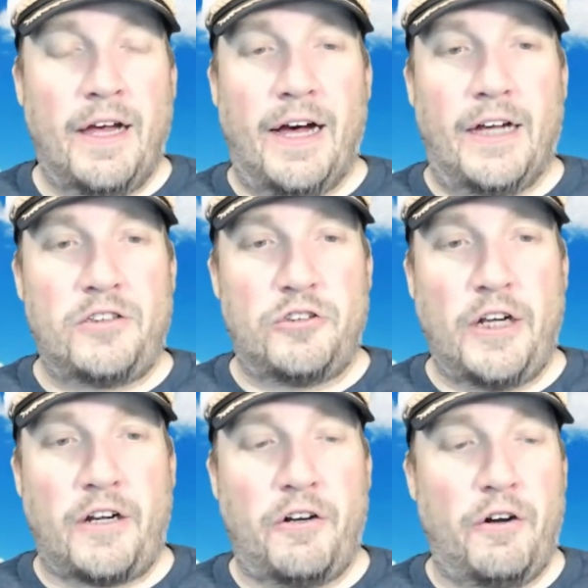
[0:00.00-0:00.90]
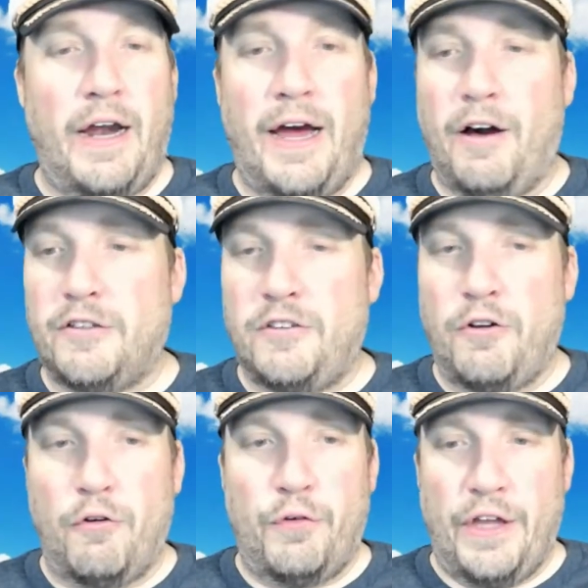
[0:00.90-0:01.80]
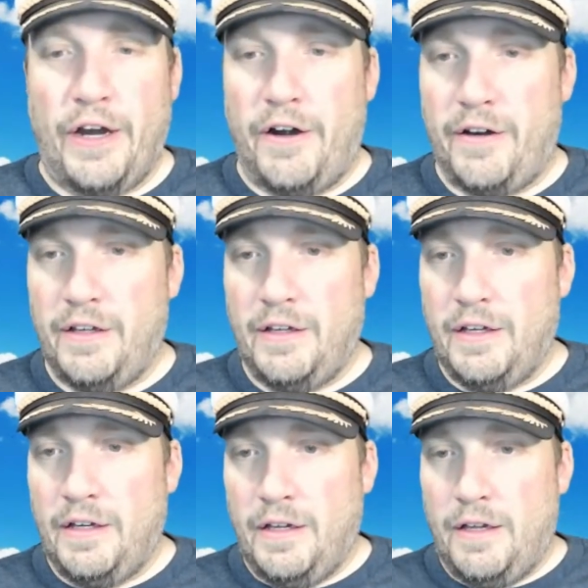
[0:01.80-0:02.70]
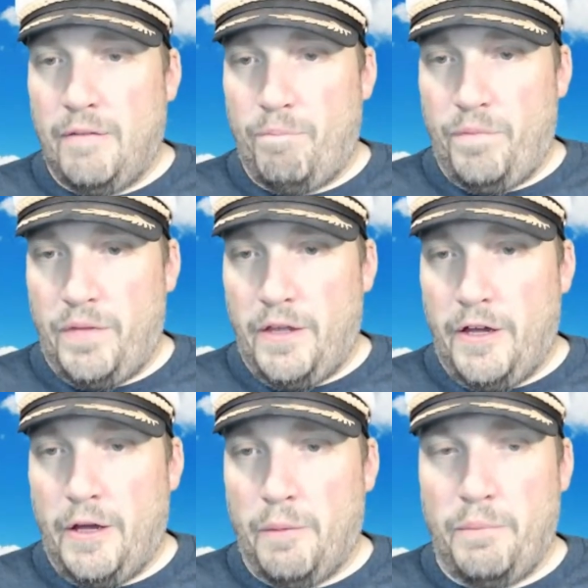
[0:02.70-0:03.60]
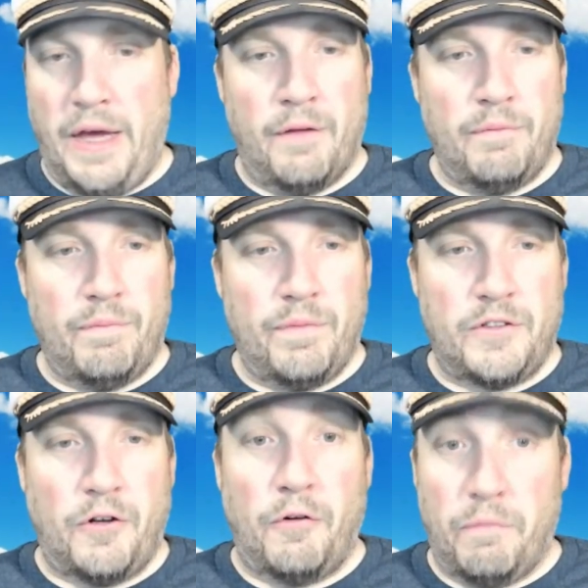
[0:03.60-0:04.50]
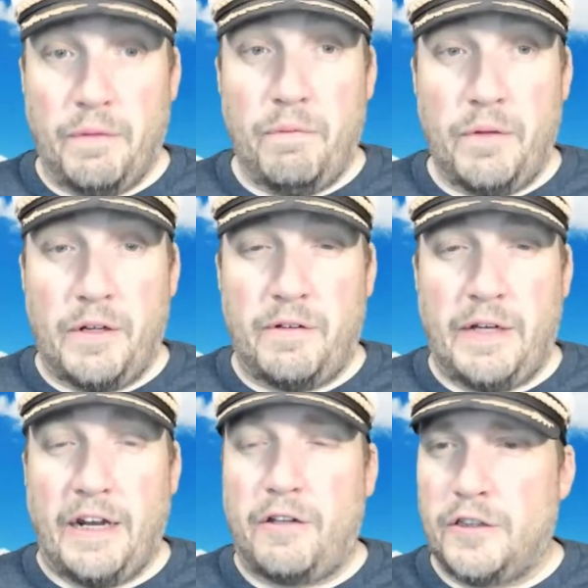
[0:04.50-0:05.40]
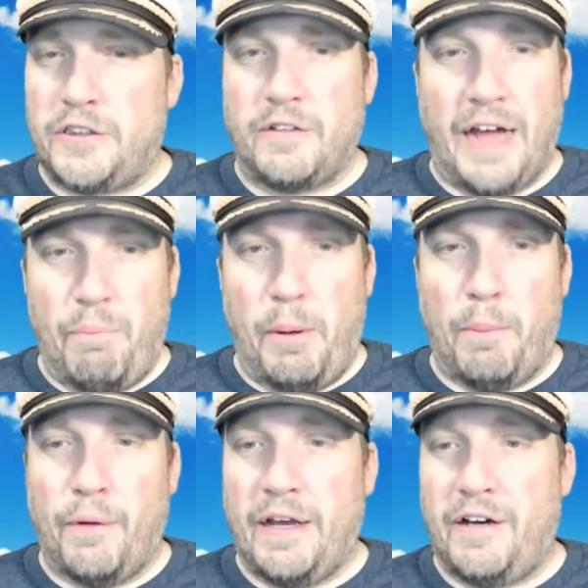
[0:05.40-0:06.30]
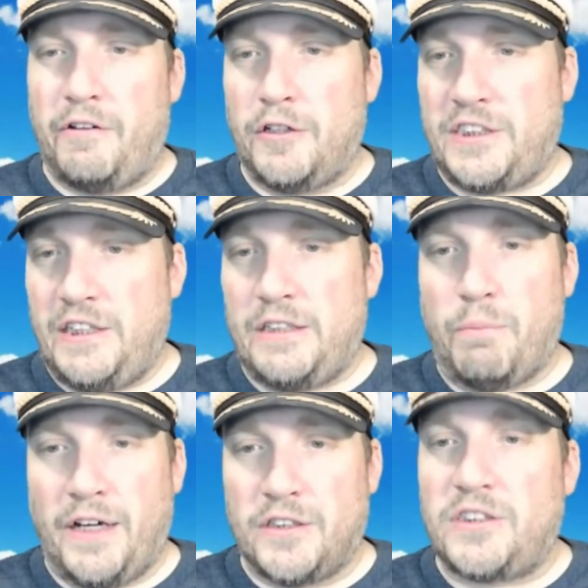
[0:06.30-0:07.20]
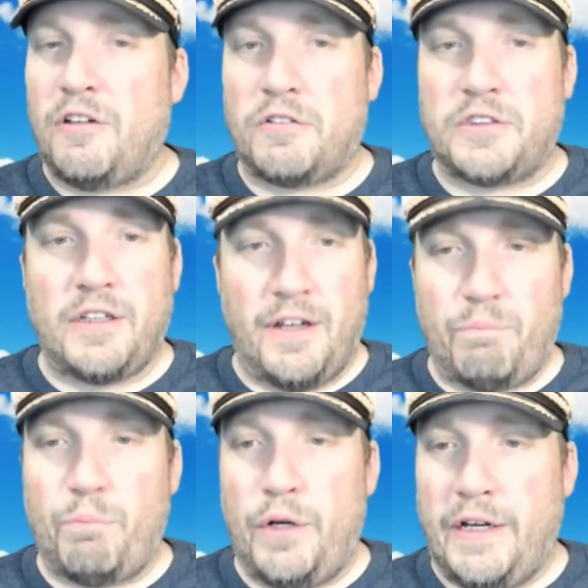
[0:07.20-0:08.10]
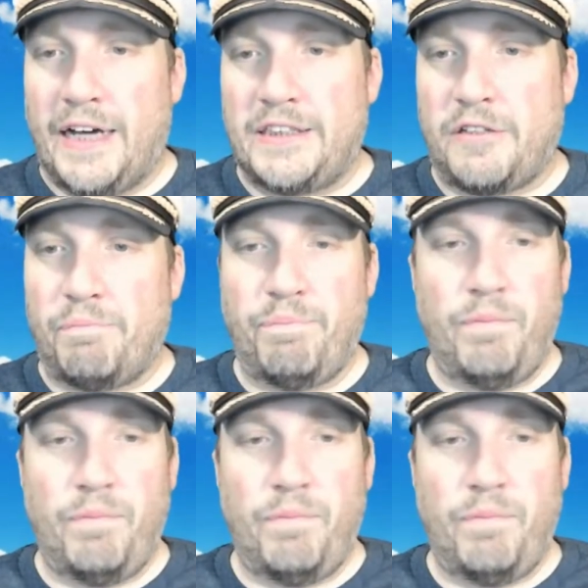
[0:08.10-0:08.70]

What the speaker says: So check her out over there. Yeah. So getting closer. A lot of people are getting close to these milestones. Pretty awesome.